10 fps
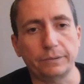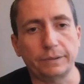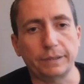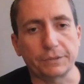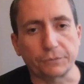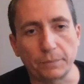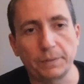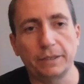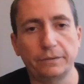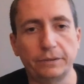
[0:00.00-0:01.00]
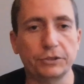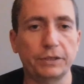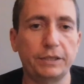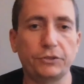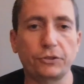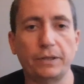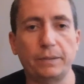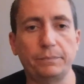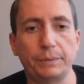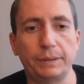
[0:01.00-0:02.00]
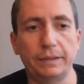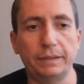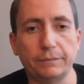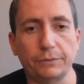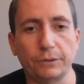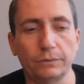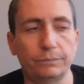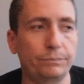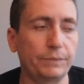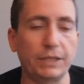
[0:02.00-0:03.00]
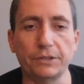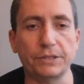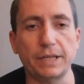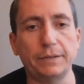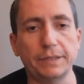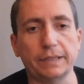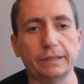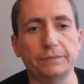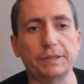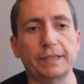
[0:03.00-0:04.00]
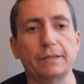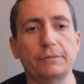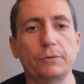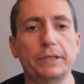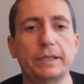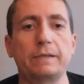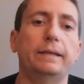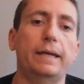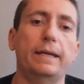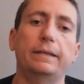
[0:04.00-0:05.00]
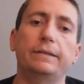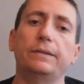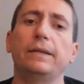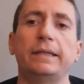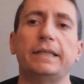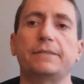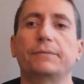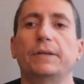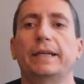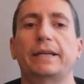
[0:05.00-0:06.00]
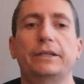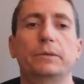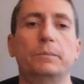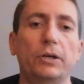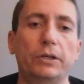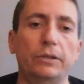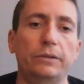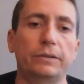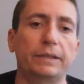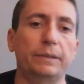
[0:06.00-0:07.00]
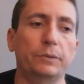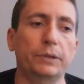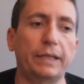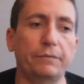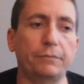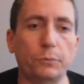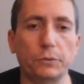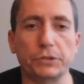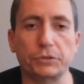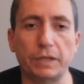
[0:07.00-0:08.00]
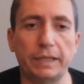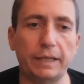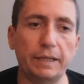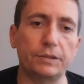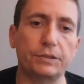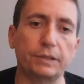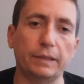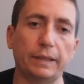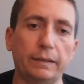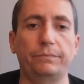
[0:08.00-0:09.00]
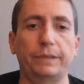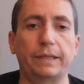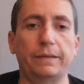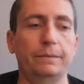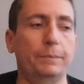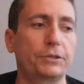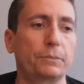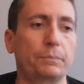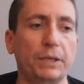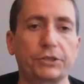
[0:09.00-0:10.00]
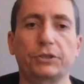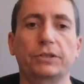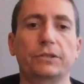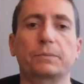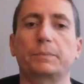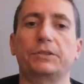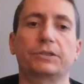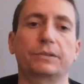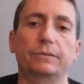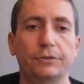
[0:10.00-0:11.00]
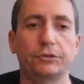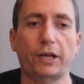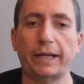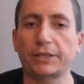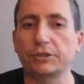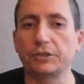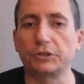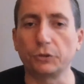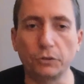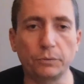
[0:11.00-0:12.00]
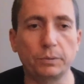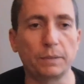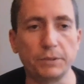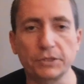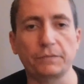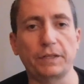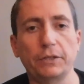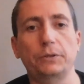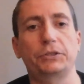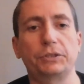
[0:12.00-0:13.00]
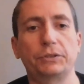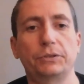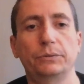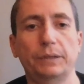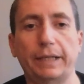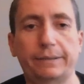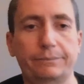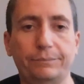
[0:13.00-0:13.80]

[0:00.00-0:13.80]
is from here originally in Detroit, but for years now he's like lived in California, and he's flying out here tomorrow, and then we're gonna have 4 straight days to like get a bunch of pictures, a bunch of try to actually do a music video or two. Like,